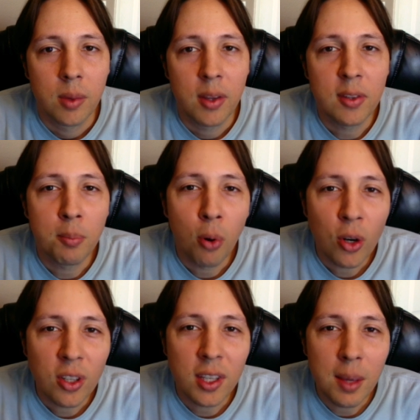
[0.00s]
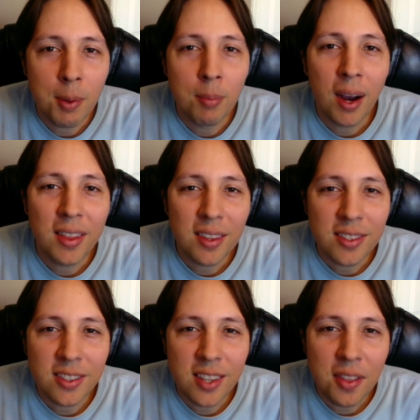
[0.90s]
It's important to keep in mind that
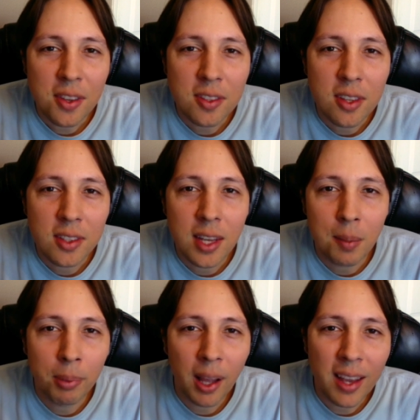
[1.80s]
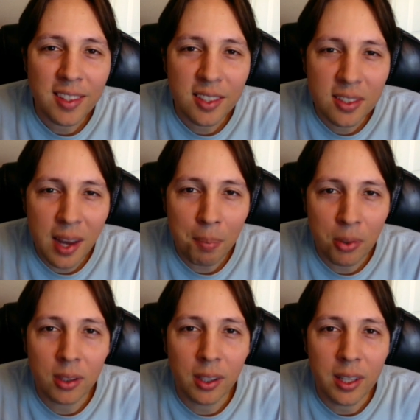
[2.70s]
synthesis can apply
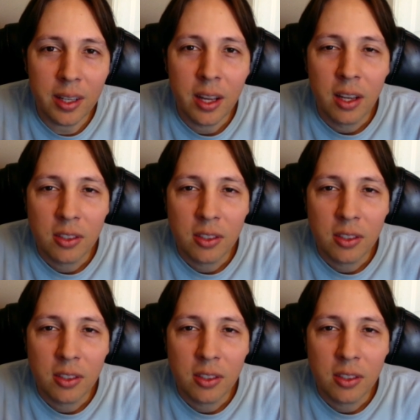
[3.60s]
separately